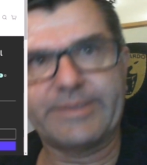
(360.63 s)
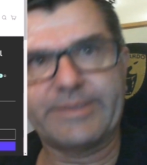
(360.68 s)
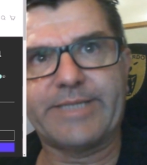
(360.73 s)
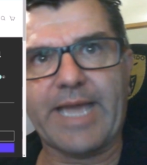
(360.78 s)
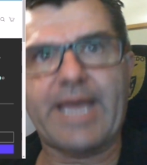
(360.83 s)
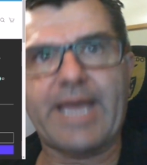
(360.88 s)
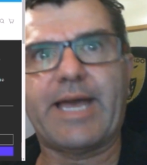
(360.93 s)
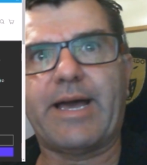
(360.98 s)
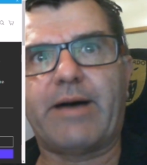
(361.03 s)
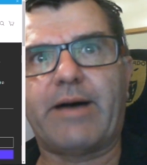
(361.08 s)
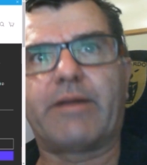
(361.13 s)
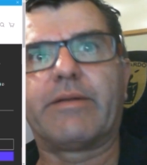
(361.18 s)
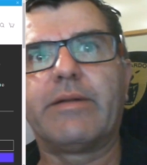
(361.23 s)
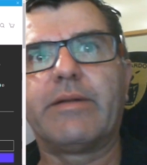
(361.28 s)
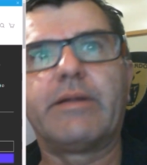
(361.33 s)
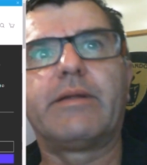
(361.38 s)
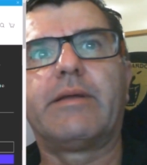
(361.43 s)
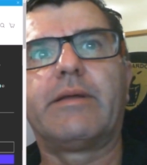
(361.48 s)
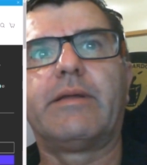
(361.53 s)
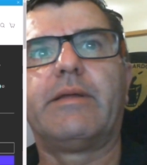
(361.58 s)
down
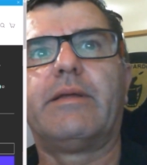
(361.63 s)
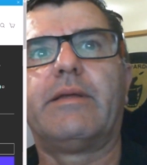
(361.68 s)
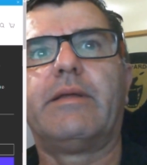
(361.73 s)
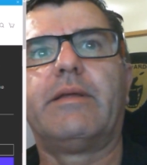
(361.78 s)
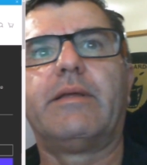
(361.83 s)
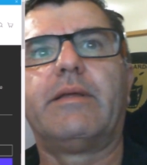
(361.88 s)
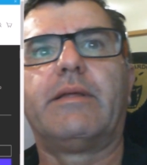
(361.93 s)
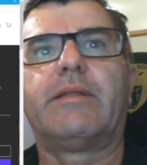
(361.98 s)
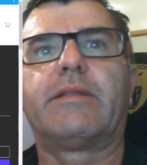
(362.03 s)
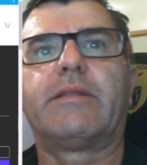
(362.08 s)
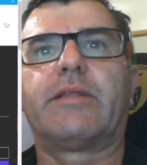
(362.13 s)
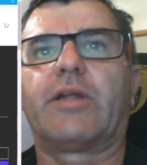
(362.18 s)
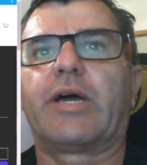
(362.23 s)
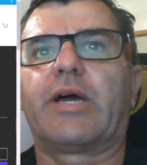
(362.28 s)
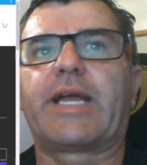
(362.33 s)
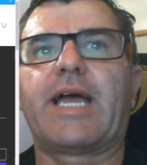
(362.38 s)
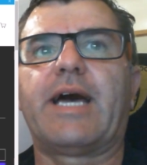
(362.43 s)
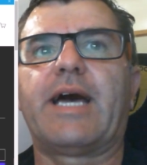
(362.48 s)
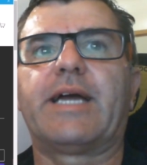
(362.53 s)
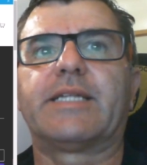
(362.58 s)
that I
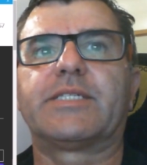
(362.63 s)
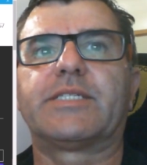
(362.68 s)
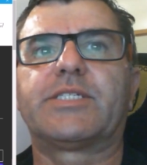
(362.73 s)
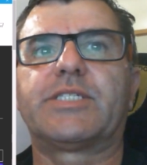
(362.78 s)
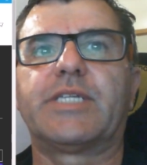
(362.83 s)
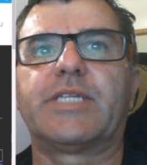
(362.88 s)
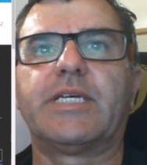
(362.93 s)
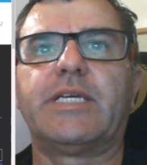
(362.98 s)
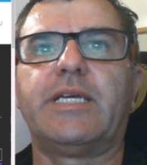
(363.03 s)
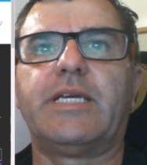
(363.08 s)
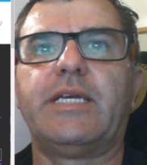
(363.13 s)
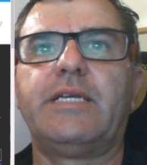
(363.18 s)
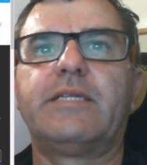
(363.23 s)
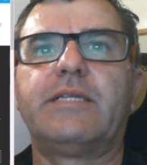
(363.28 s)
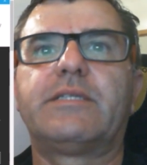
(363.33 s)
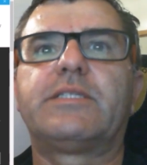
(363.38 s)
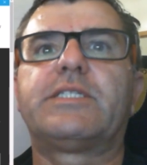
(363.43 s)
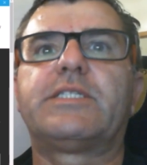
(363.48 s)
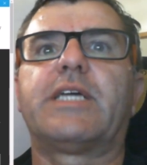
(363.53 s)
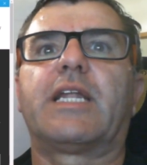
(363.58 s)
can't see
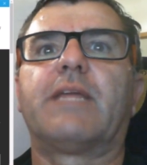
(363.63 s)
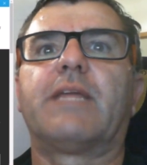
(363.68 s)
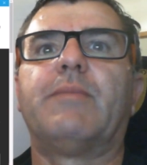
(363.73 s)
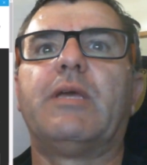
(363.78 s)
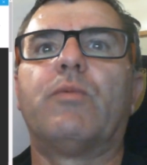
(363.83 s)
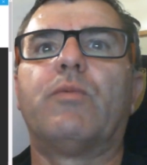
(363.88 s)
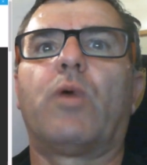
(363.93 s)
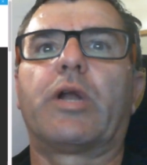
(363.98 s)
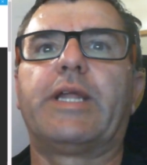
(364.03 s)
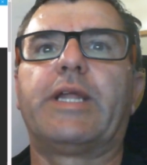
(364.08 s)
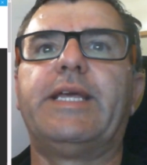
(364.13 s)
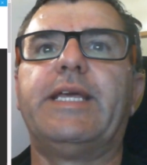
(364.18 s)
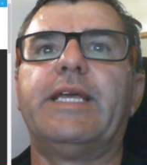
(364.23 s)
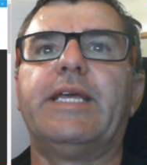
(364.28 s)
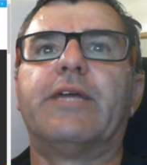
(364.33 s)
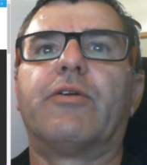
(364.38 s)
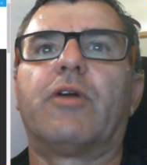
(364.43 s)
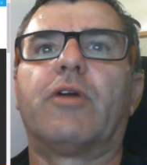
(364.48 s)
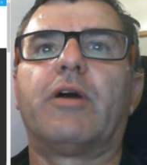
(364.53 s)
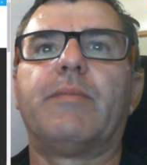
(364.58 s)
telling me what
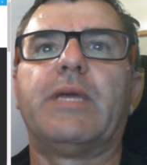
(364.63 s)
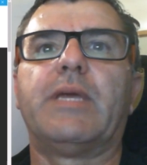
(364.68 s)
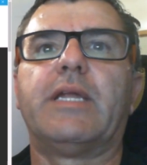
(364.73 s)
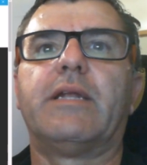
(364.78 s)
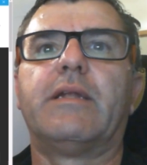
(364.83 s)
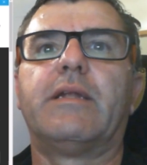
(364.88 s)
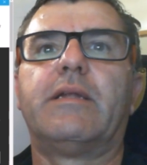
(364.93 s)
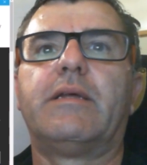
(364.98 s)
gear I'm in,